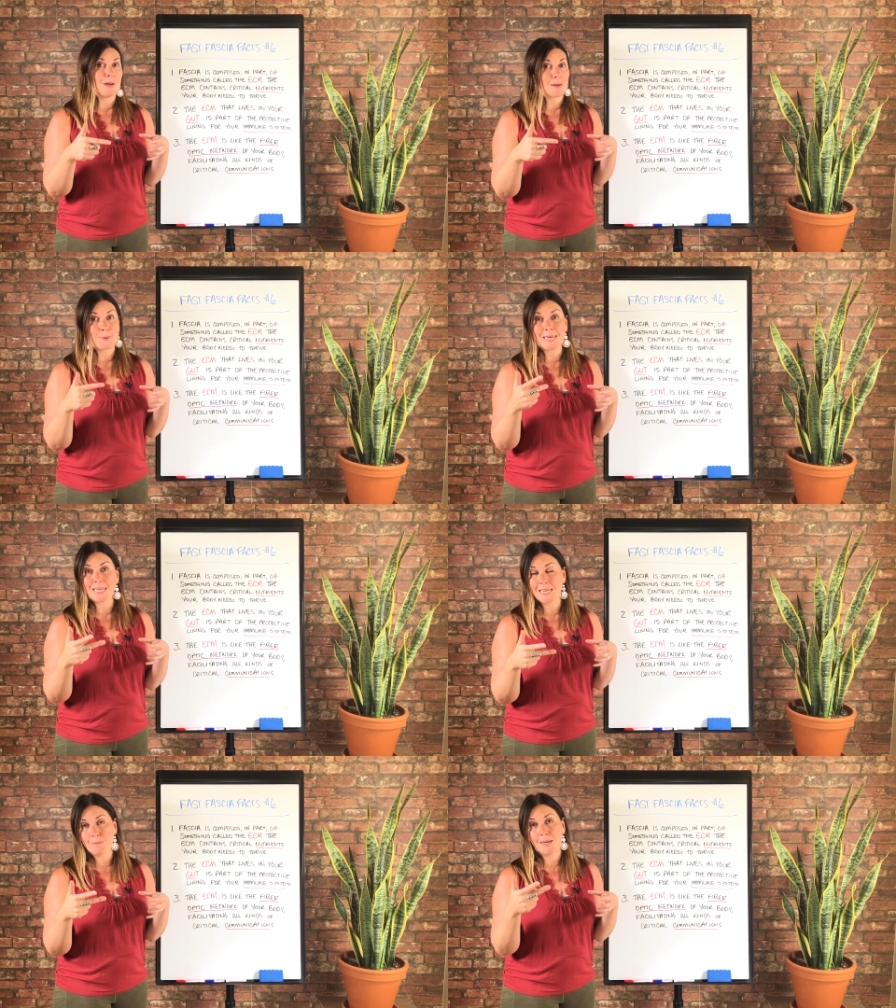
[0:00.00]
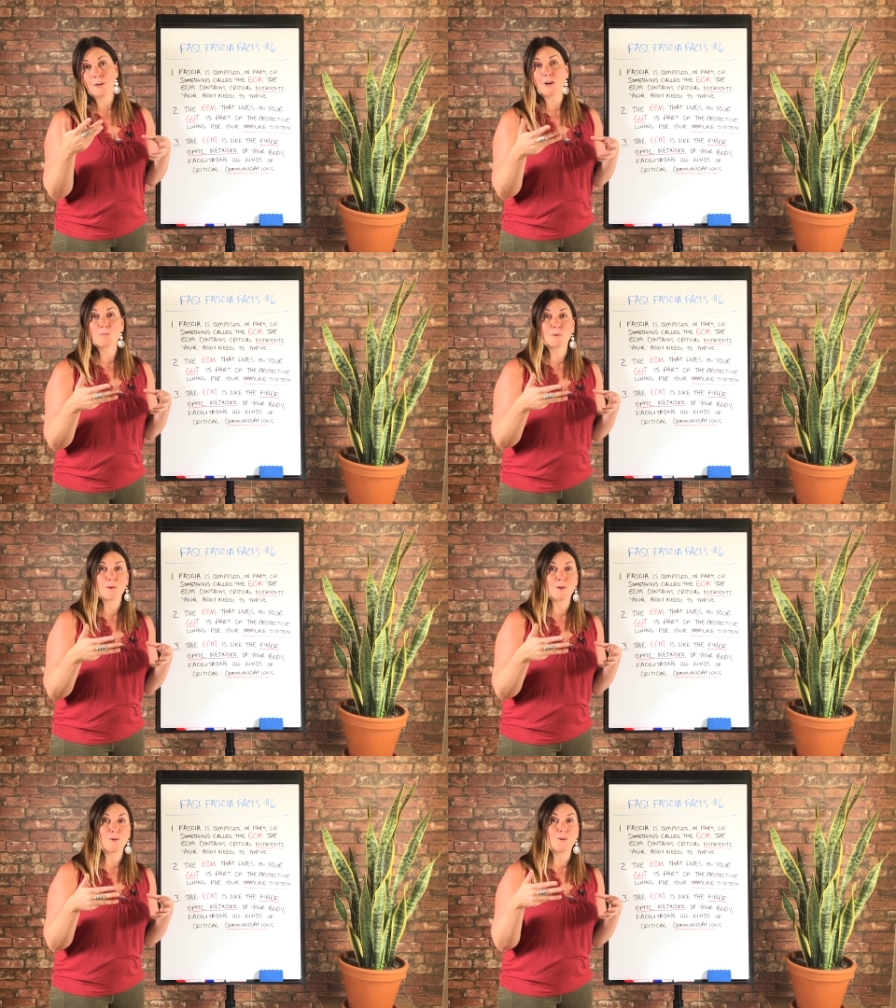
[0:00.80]
back pain, knee pain, carpal
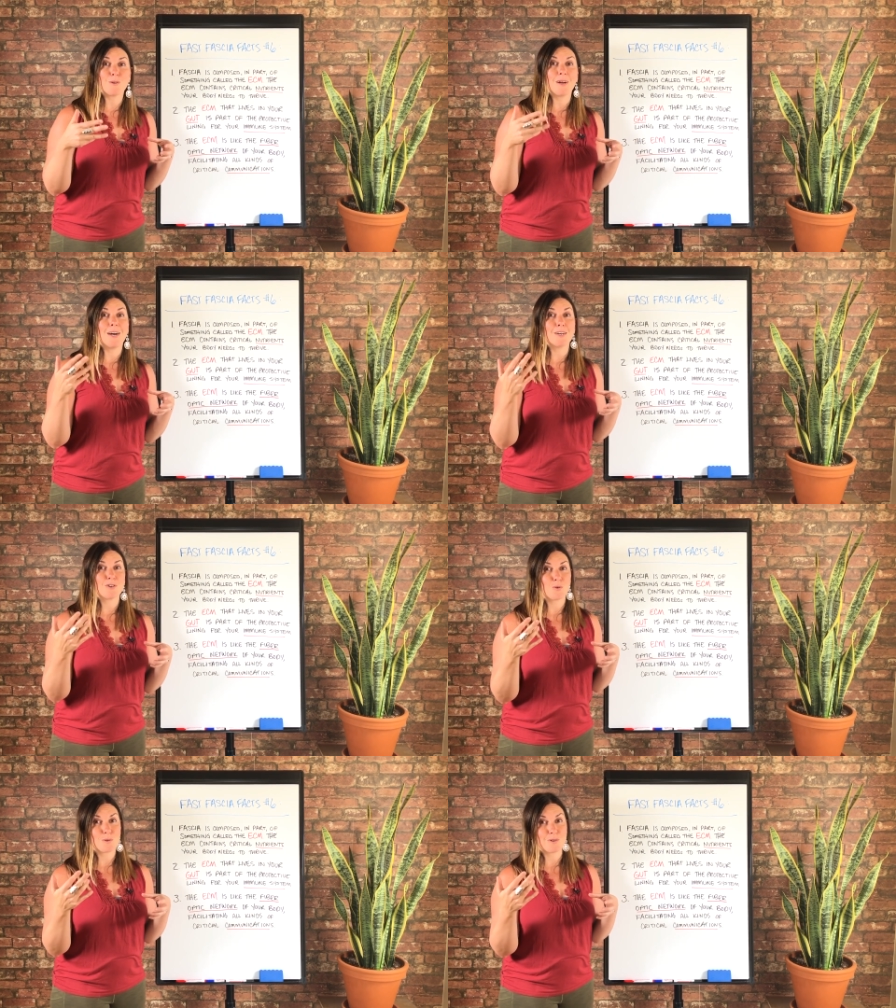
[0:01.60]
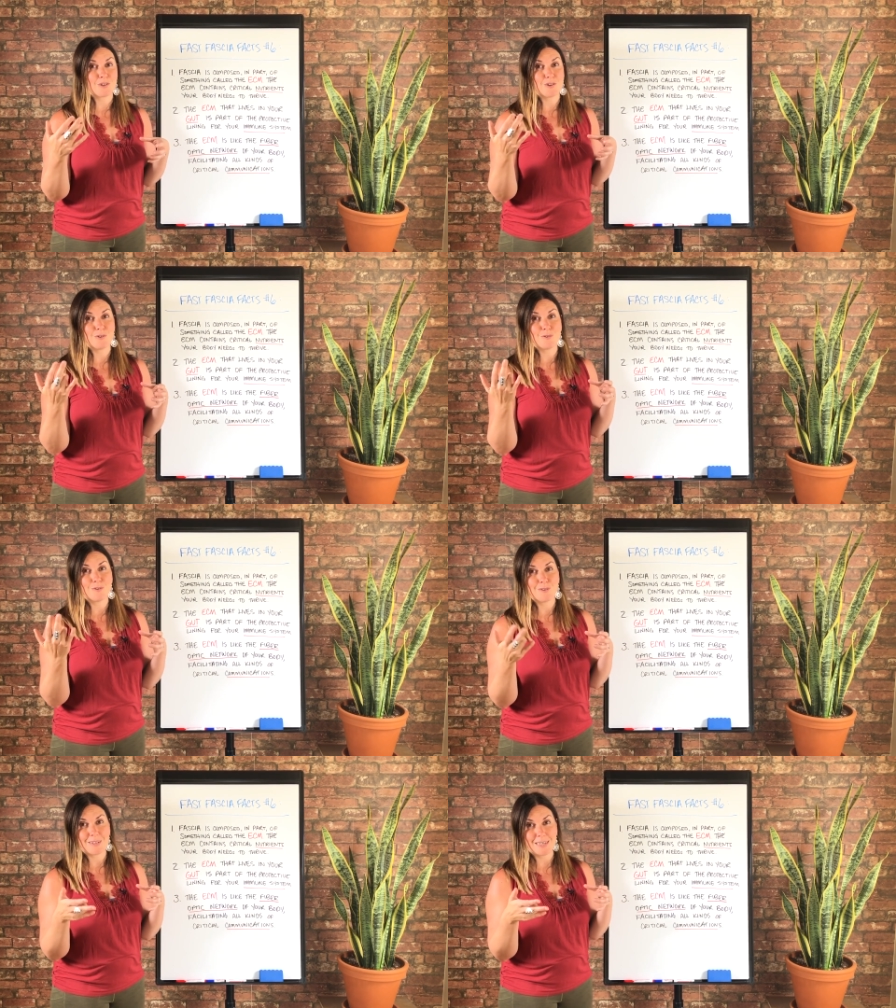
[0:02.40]
tunnel, uh, shoulder
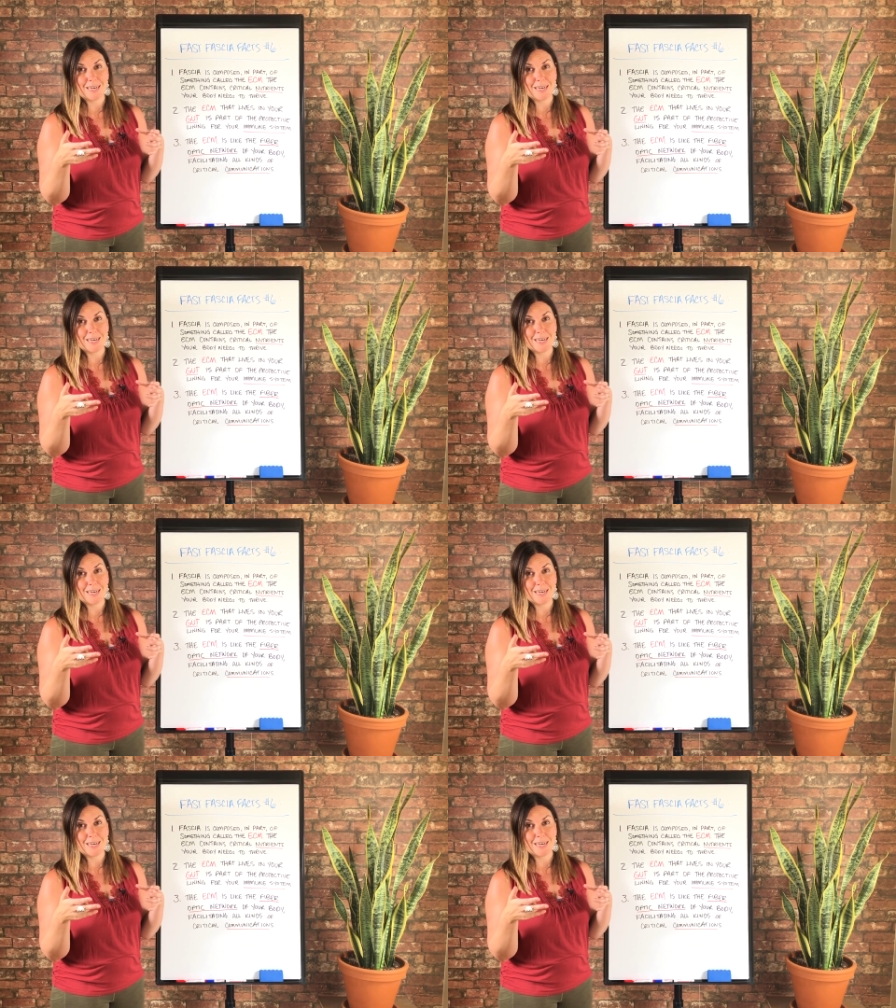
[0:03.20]
issues,